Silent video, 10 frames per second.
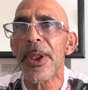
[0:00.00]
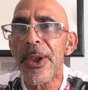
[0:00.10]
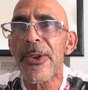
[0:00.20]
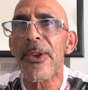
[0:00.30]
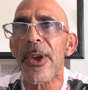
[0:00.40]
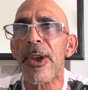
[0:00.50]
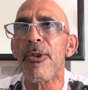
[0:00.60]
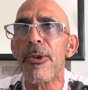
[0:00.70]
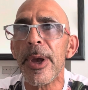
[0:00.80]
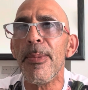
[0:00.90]
This is a
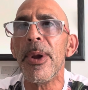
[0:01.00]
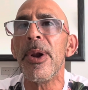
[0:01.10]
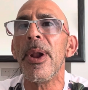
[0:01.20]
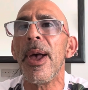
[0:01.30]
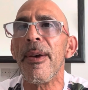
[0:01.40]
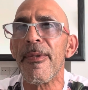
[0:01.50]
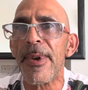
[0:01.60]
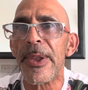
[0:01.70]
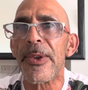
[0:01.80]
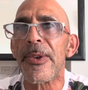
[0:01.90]
criminal
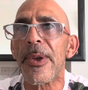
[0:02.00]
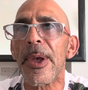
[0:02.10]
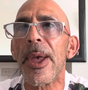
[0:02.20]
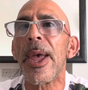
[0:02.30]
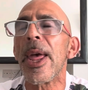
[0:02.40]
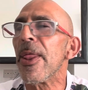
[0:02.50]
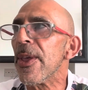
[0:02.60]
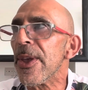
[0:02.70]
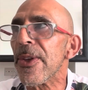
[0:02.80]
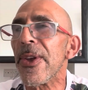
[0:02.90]
offence.
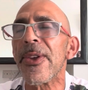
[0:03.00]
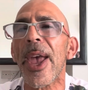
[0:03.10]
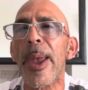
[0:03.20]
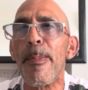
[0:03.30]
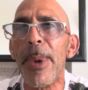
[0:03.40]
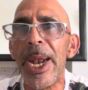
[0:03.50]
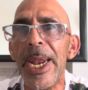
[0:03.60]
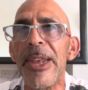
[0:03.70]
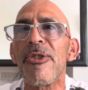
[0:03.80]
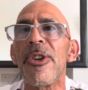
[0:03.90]
This is a
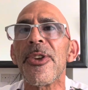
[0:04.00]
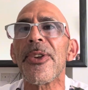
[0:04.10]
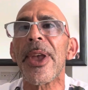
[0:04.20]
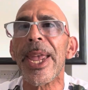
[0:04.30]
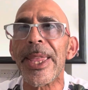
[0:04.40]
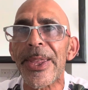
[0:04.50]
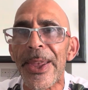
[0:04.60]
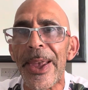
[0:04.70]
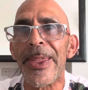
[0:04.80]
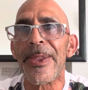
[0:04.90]
malicious
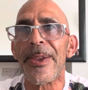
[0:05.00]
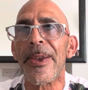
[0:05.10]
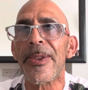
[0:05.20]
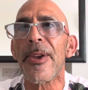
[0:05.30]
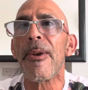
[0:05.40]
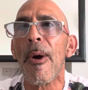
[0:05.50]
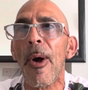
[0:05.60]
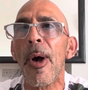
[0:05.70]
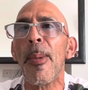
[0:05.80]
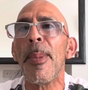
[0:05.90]
intent to
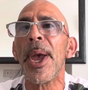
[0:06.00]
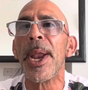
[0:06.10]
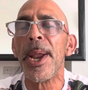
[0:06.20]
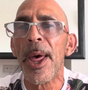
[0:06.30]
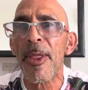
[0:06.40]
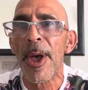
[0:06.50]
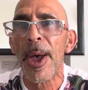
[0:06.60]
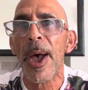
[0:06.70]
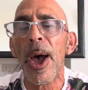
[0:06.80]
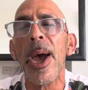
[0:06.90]
harm another.
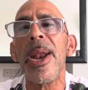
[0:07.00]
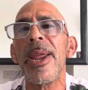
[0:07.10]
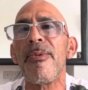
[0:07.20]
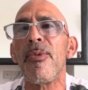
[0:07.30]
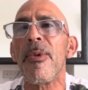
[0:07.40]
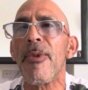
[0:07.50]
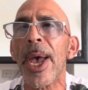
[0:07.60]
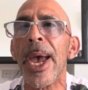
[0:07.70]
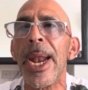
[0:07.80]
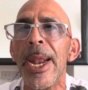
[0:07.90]
I lived
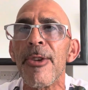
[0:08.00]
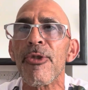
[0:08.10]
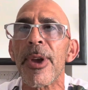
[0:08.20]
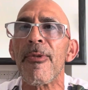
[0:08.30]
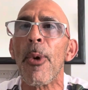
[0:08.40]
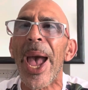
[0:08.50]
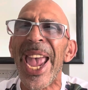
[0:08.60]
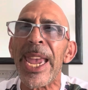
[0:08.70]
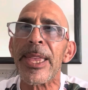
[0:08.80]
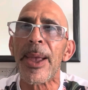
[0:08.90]
without electric for
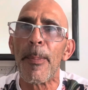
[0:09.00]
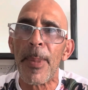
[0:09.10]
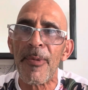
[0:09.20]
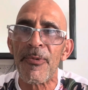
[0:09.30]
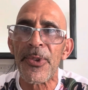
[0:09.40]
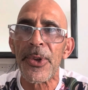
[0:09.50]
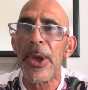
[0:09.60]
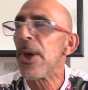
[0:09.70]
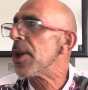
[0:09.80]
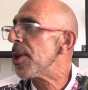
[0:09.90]
8 months.
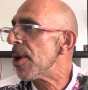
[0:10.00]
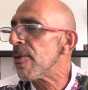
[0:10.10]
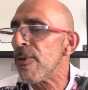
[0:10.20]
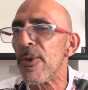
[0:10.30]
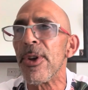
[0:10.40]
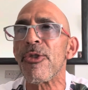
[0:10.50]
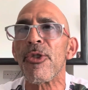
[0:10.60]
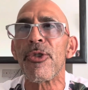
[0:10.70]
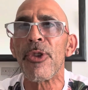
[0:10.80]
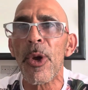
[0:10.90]
No
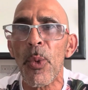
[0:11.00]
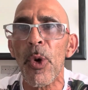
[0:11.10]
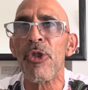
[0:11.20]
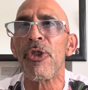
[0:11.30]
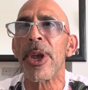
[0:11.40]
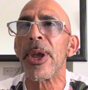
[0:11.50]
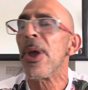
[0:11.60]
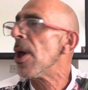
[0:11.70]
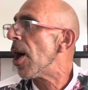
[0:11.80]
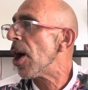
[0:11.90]
fridge, no washing.
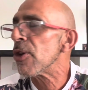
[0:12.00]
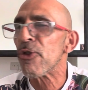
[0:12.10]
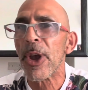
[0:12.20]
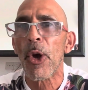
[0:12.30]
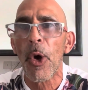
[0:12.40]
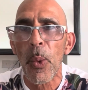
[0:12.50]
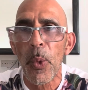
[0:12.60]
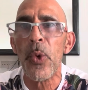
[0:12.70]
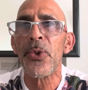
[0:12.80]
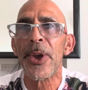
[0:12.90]
I drink hot
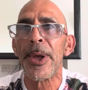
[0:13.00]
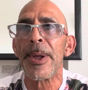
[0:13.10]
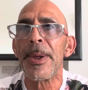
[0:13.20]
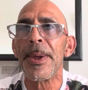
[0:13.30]
water.